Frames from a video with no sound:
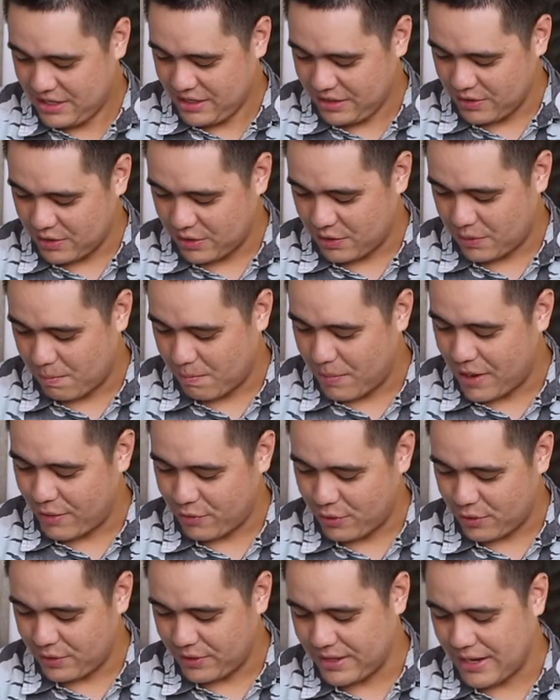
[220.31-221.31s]
you know,
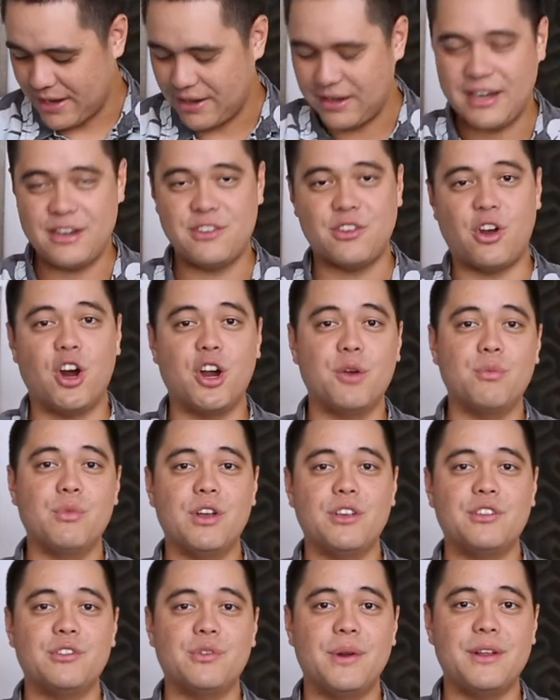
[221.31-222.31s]
bevel and that nice
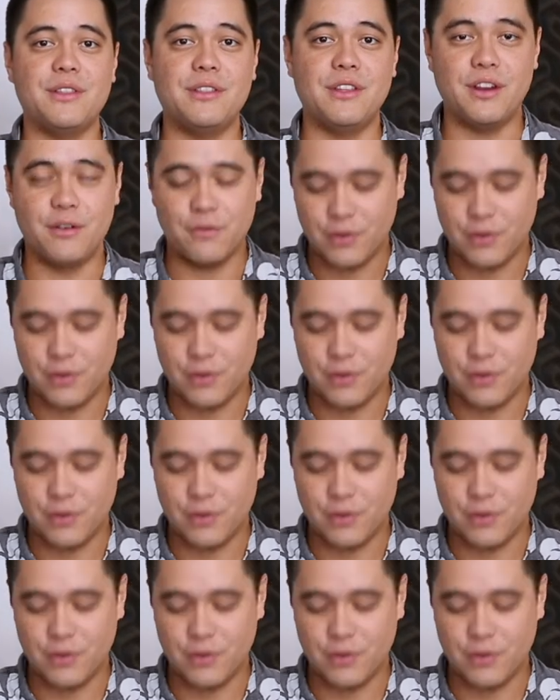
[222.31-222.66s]
armrest right there.